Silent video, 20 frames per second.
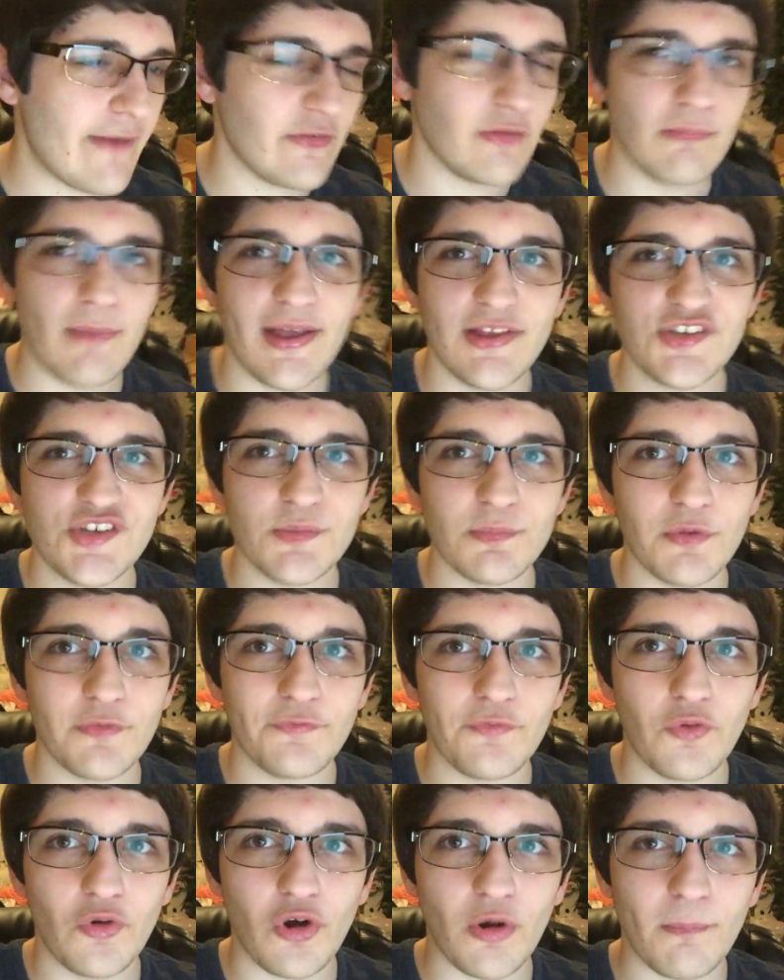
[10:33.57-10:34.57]
haven't mentioned
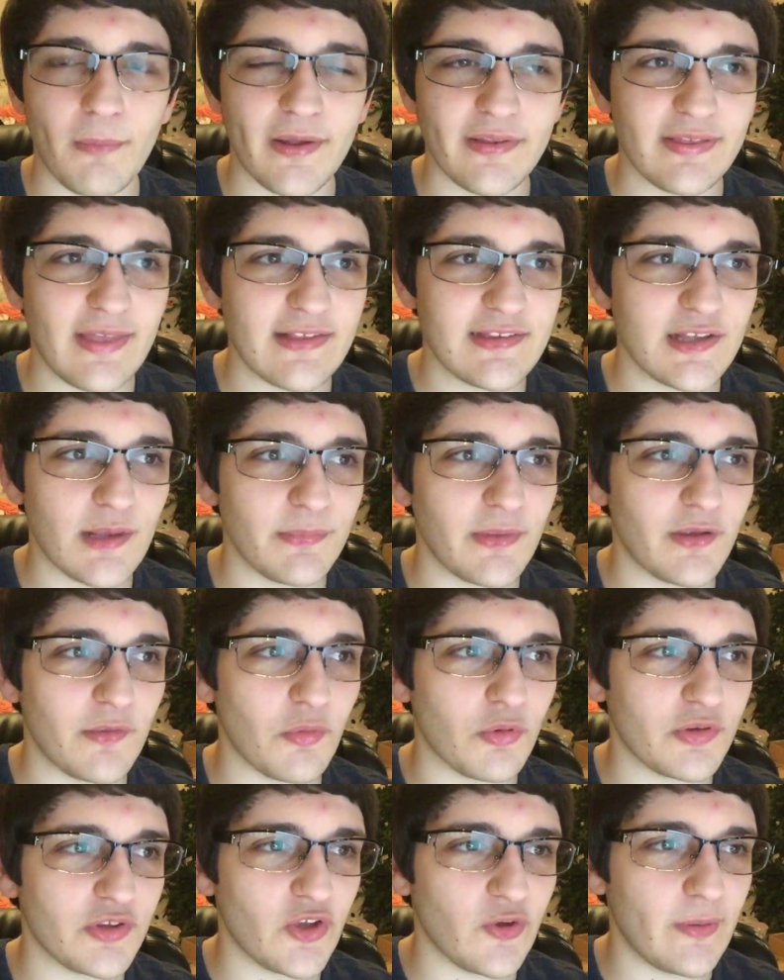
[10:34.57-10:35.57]
before, but that's something
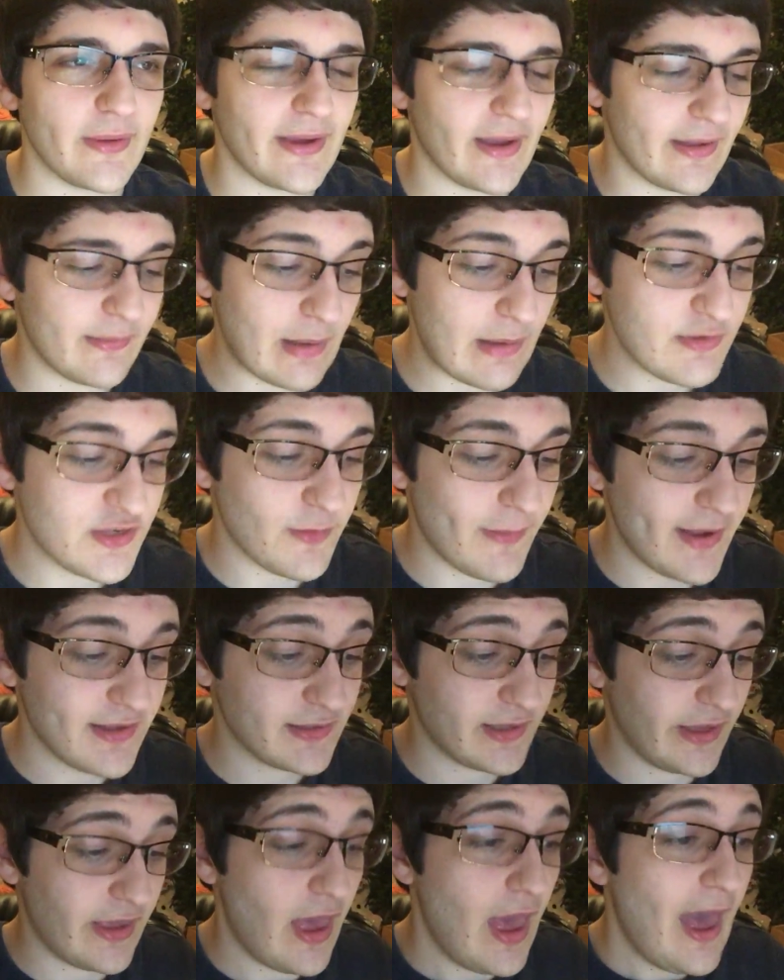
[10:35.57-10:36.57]
we're doing. I, uh, so,
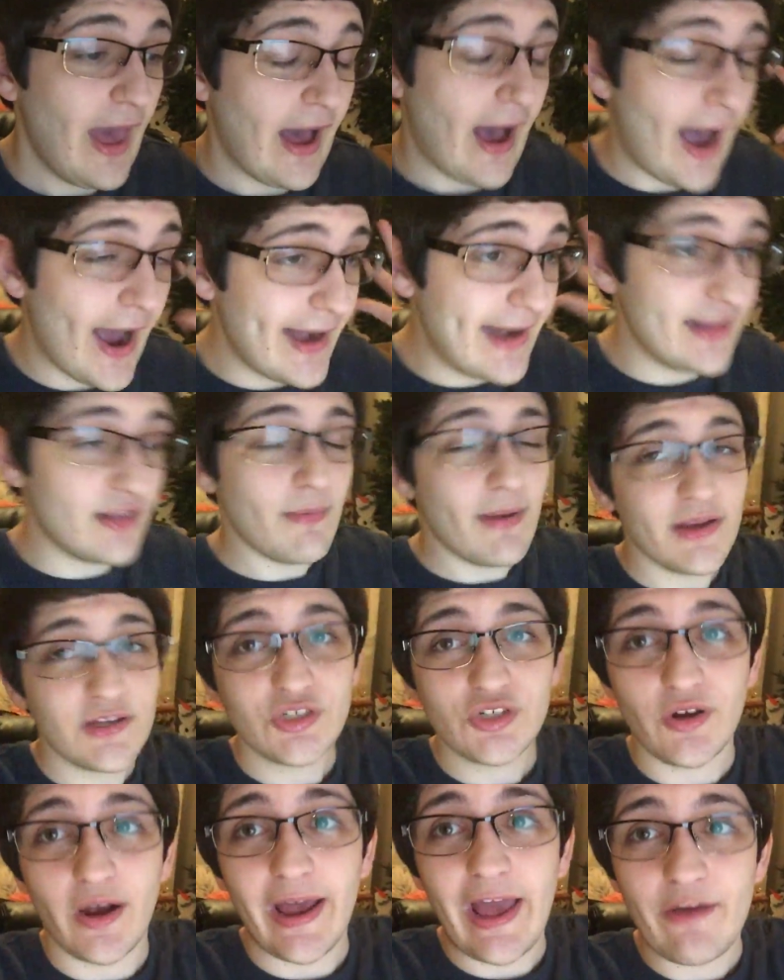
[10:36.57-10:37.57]
basically, I need to make
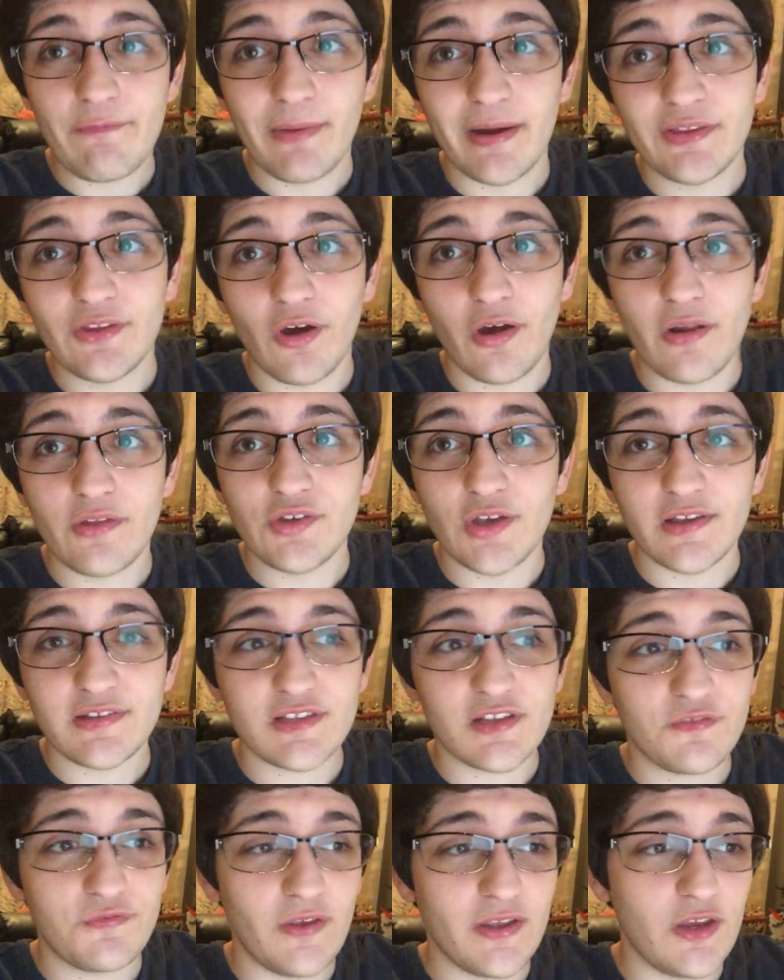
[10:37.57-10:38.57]
sure I have my Dawn of
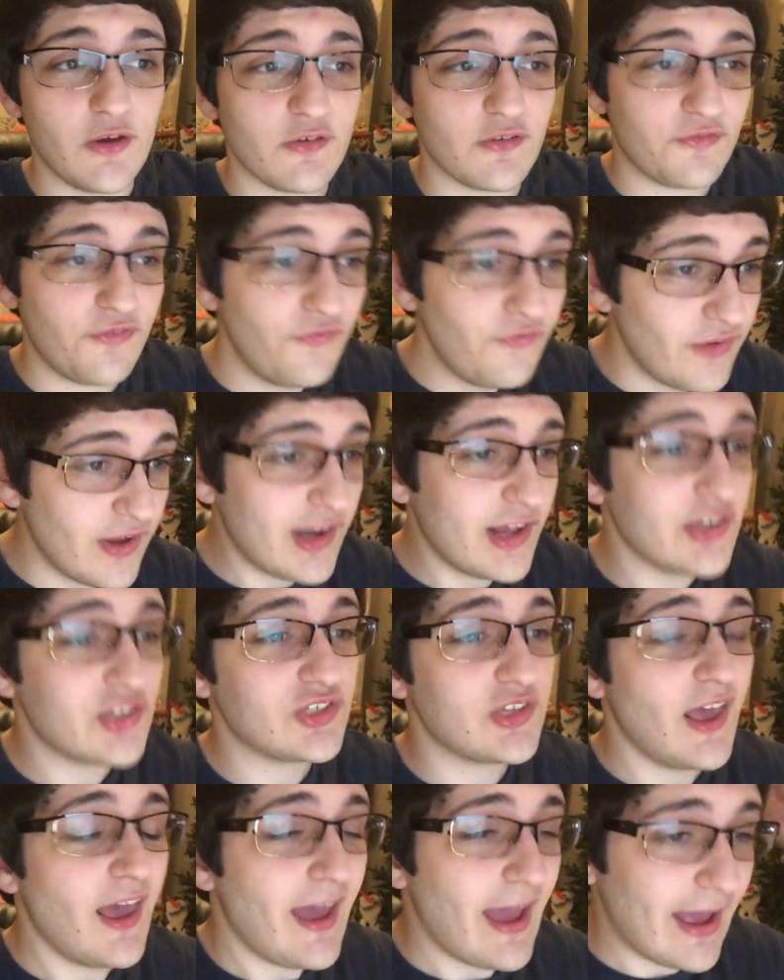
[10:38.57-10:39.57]
Justice figures
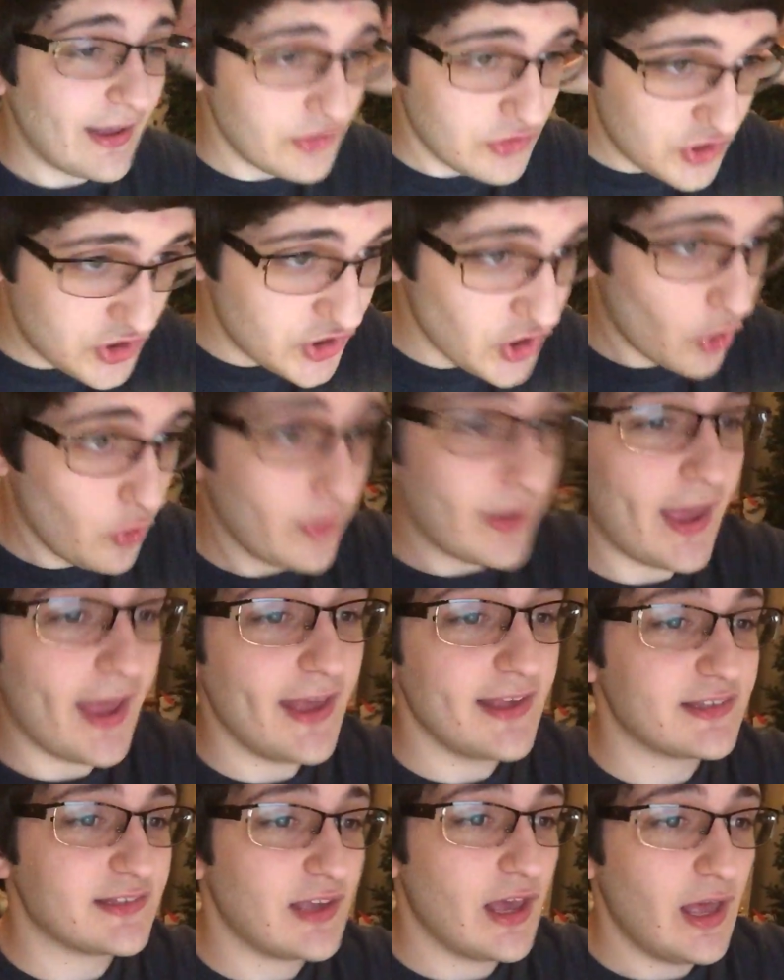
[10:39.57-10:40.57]
finished and
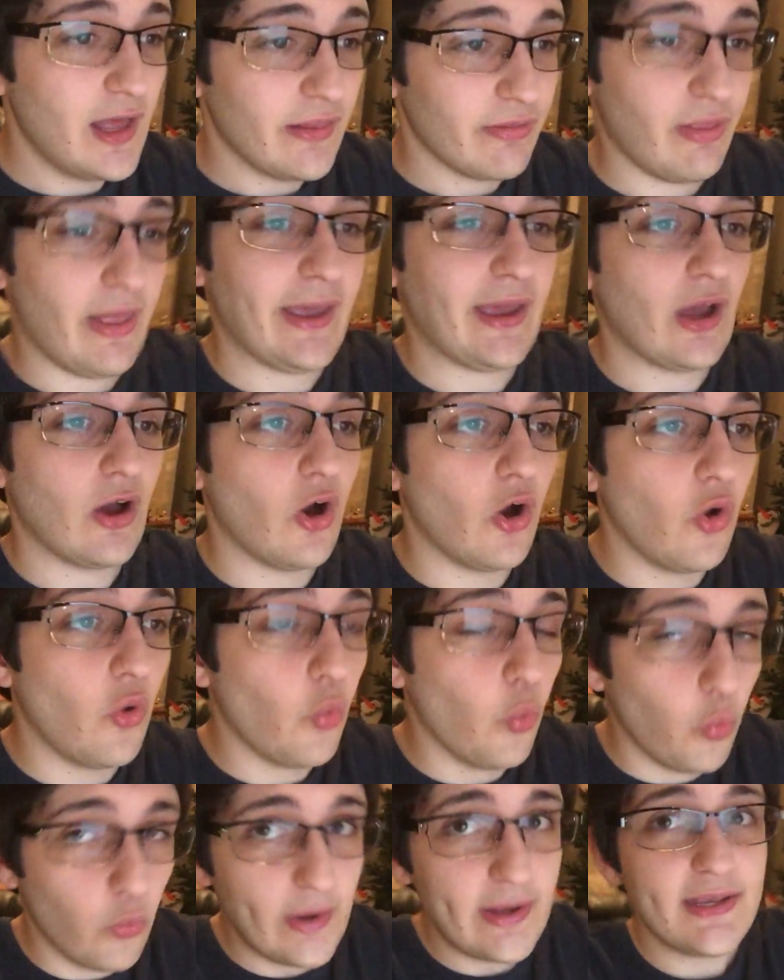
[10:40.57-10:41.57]
showcased like a
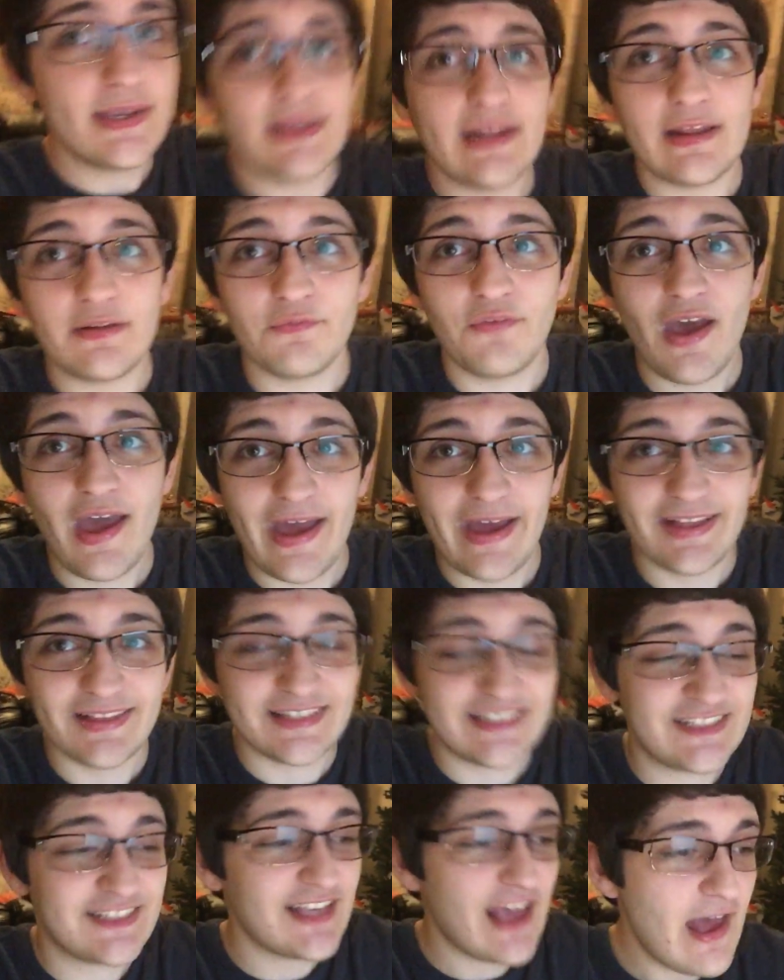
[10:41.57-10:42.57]
week in
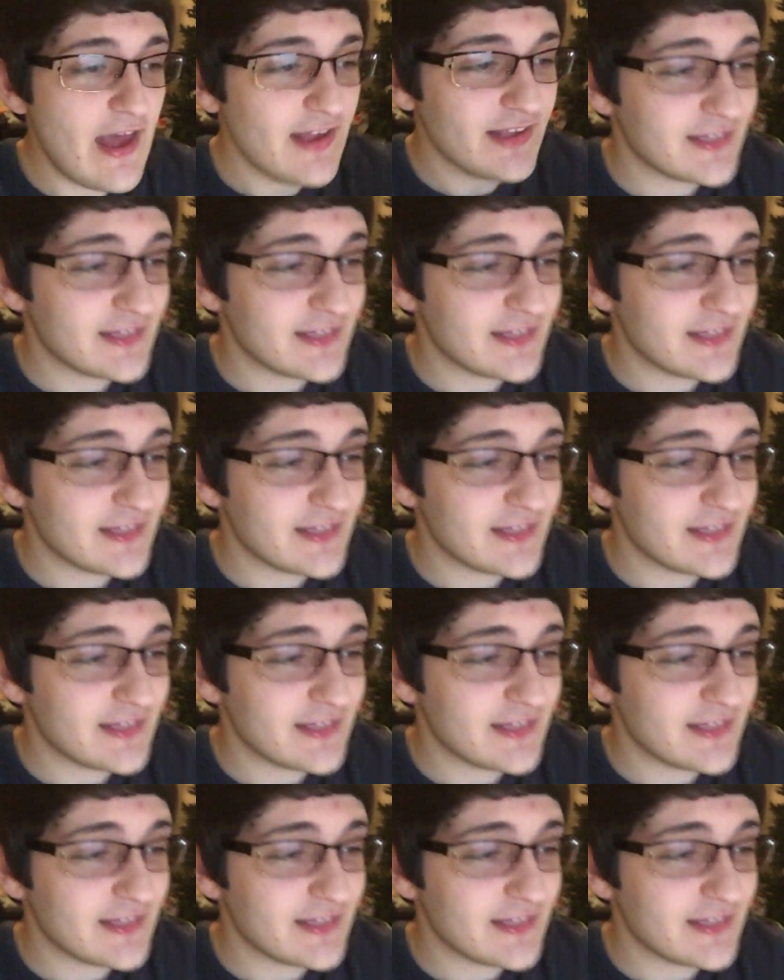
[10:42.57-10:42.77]
advance.